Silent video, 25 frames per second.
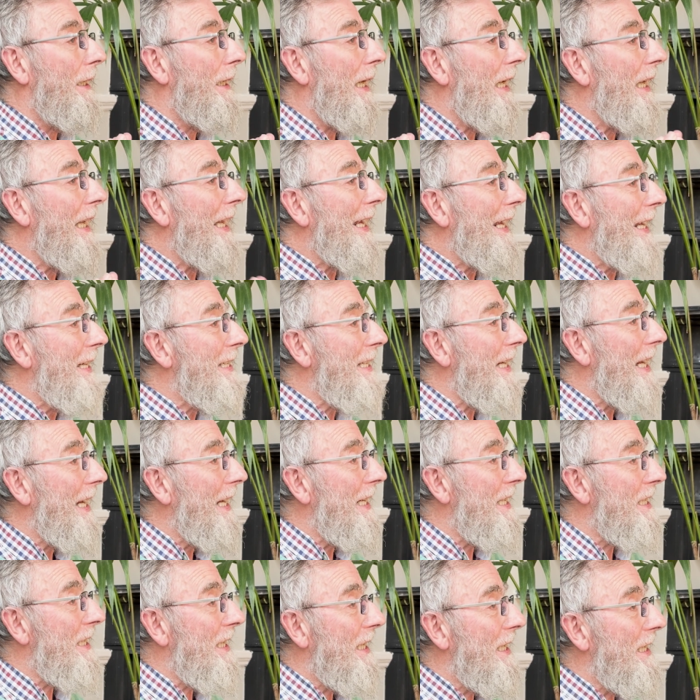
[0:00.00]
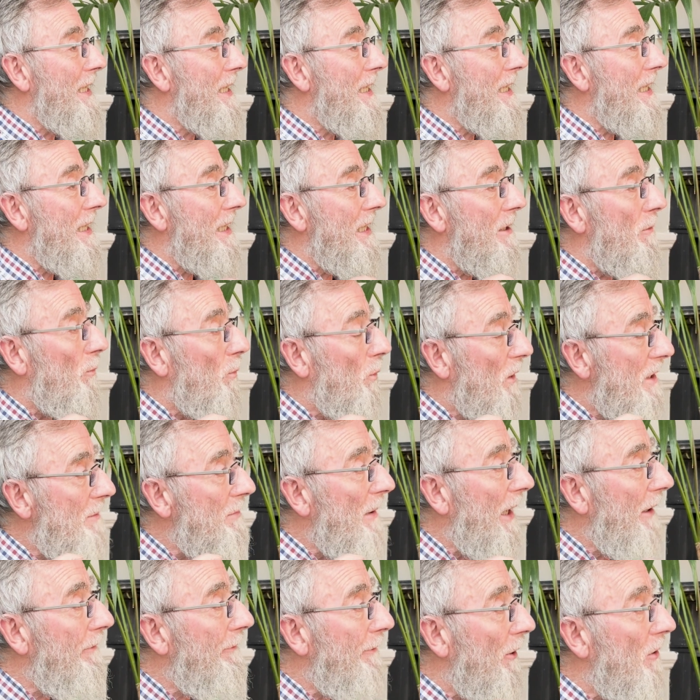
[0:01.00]
the late 80s was
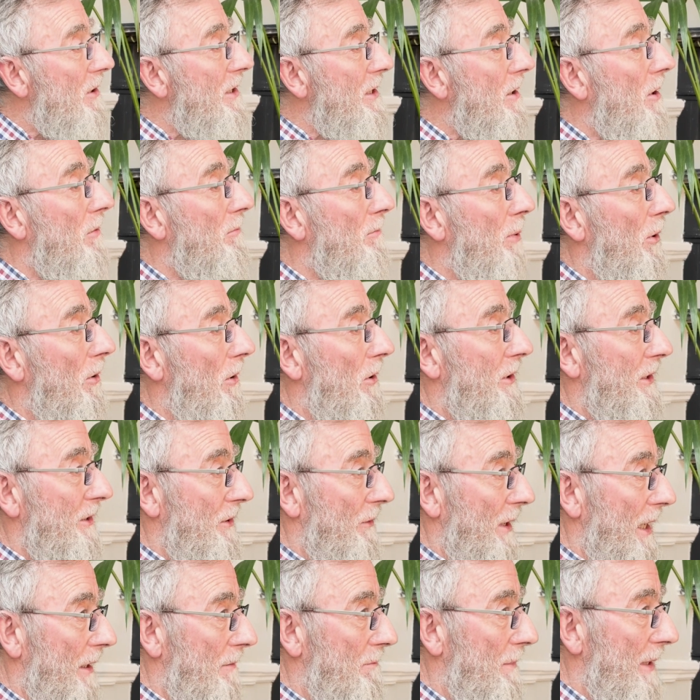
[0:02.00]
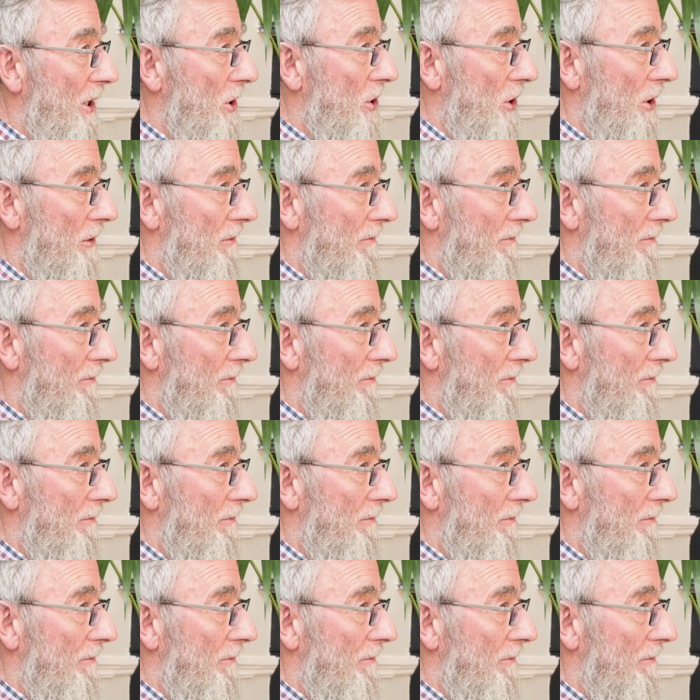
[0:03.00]
my first compulsory admission.